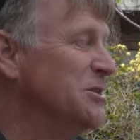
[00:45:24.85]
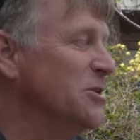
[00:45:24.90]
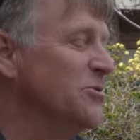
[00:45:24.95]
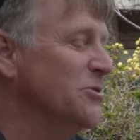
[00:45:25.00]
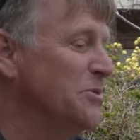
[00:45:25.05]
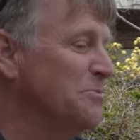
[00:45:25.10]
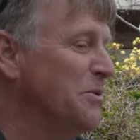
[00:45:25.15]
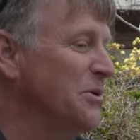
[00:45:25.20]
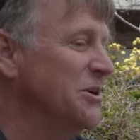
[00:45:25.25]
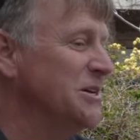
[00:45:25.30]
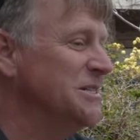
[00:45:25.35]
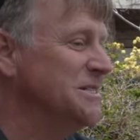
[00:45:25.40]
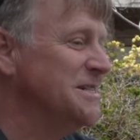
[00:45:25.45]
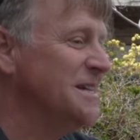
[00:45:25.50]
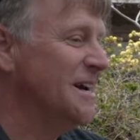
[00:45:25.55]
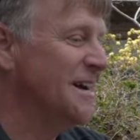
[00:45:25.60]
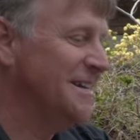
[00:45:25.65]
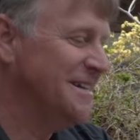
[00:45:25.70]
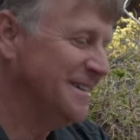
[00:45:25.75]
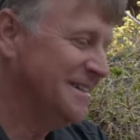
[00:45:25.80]
So the book is
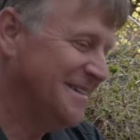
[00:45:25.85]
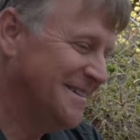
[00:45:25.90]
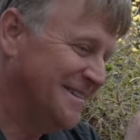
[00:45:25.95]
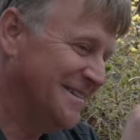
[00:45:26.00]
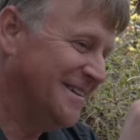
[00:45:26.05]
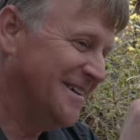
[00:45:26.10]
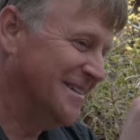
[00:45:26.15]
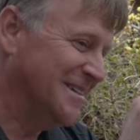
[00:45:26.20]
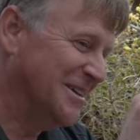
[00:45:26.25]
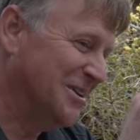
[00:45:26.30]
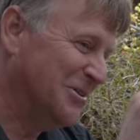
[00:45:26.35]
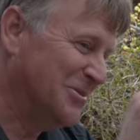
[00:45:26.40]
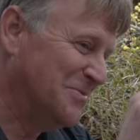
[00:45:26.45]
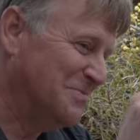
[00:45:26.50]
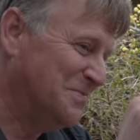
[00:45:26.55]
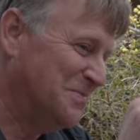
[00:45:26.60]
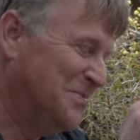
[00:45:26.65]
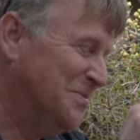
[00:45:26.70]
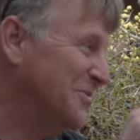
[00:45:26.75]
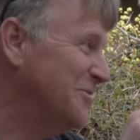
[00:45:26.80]
not a little
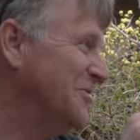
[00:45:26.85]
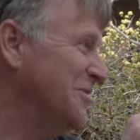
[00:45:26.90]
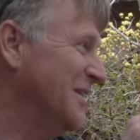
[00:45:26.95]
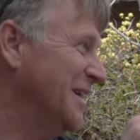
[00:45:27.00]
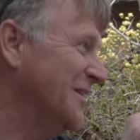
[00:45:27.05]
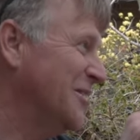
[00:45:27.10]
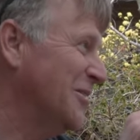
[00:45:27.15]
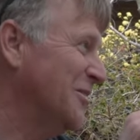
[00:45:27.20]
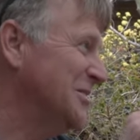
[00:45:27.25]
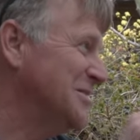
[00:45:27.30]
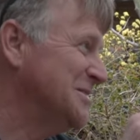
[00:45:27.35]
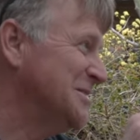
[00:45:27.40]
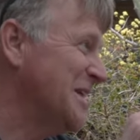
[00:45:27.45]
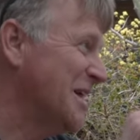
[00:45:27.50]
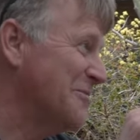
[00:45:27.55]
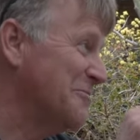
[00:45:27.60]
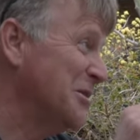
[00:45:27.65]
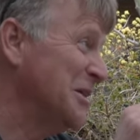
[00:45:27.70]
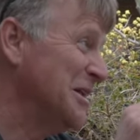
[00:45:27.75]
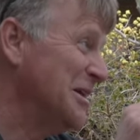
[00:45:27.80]
they call it, it's
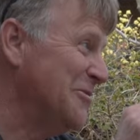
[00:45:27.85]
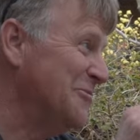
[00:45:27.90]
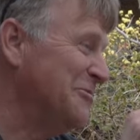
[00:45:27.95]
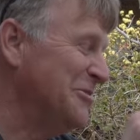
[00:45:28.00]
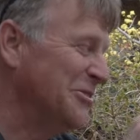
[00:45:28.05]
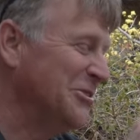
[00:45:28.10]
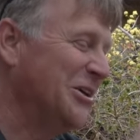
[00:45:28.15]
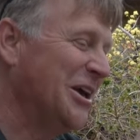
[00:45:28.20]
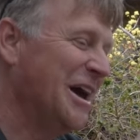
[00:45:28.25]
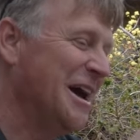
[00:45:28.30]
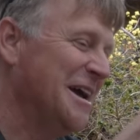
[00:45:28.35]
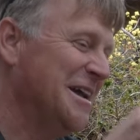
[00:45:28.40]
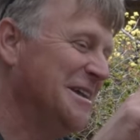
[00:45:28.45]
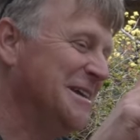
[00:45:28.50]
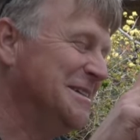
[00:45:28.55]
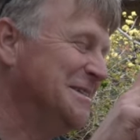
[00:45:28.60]
not really a field guide.